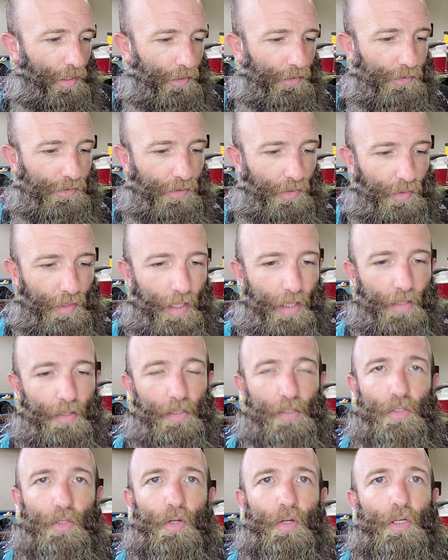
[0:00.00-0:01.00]
So yeah,
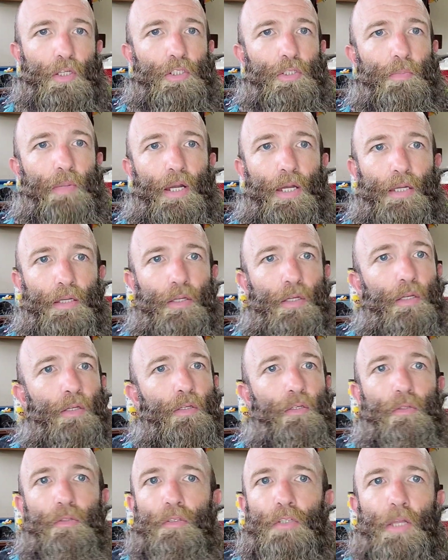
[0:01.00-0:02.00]
then you go get your bike,
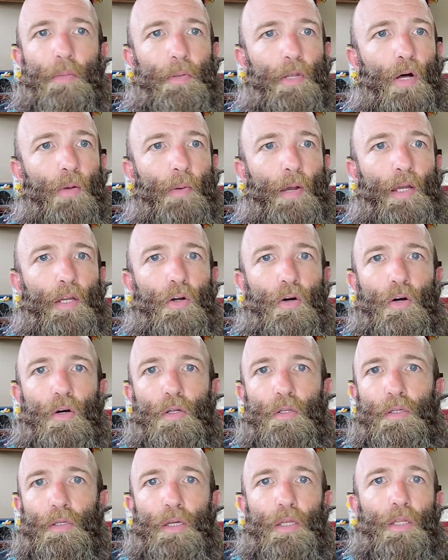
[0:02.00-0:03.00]
clip it all back
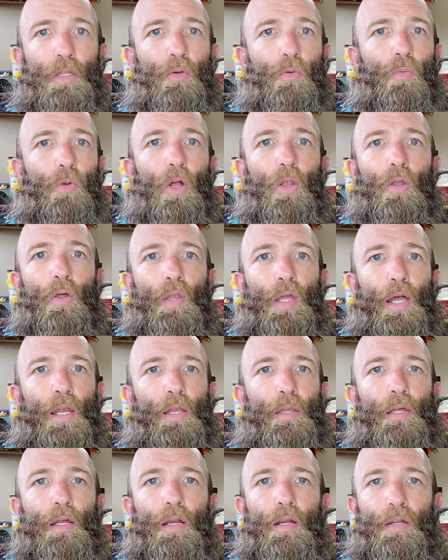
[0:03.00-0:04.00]
on, and you roll on out
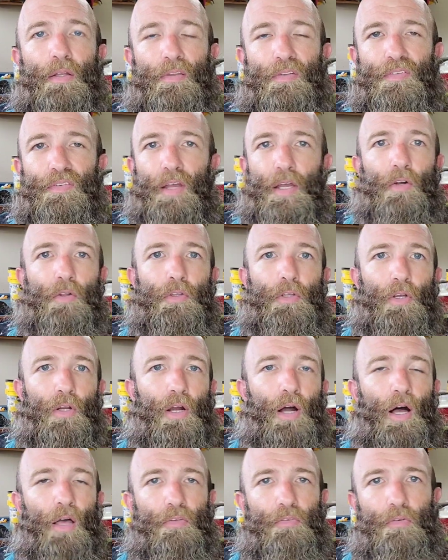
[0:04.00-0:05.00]
of there and cycle to your
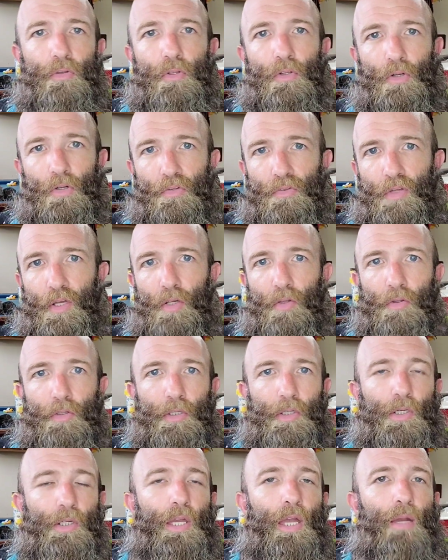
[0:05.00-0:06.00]
hostel, or cycle
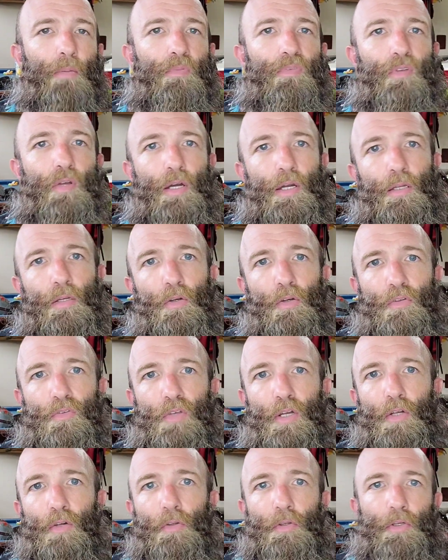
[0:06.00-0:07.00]
to your campsite, or
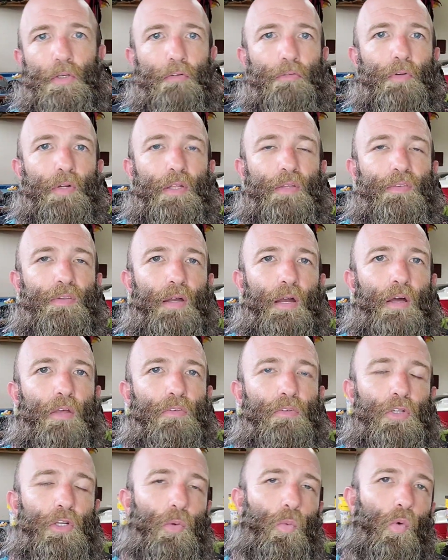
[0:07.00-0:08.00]
cycle to your friend's
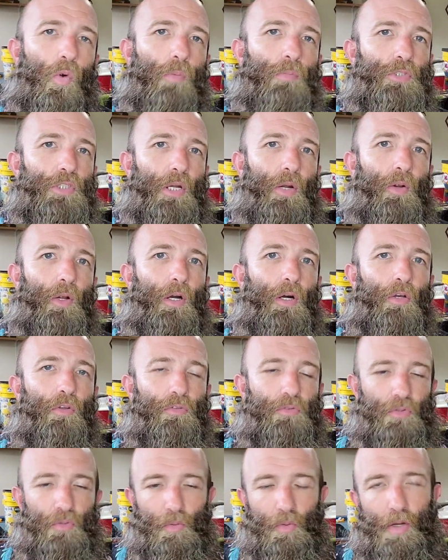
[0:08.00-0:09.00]
house, or your warm shower
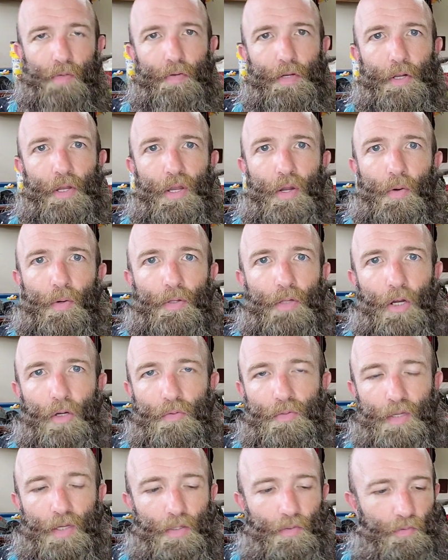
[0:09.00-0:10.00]
host, wherever you're going,
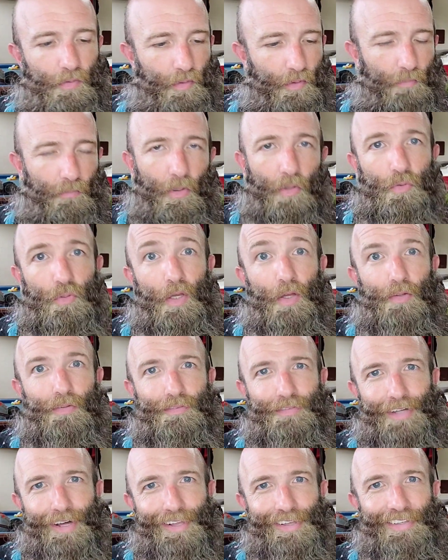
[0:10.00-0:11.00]
hotel, motel,
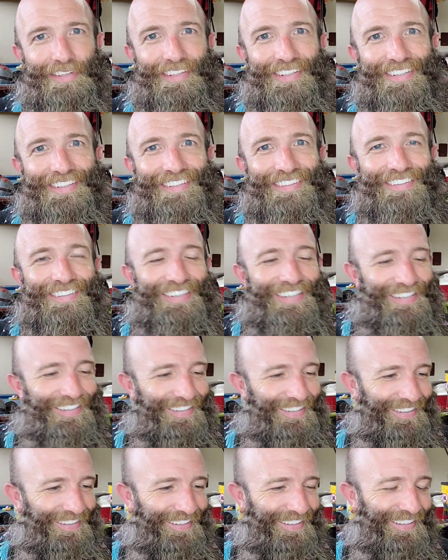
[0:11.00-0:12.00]
Holiday
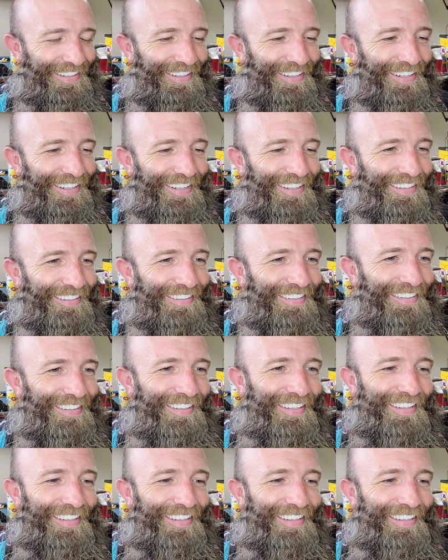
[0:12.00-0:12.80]
Inn.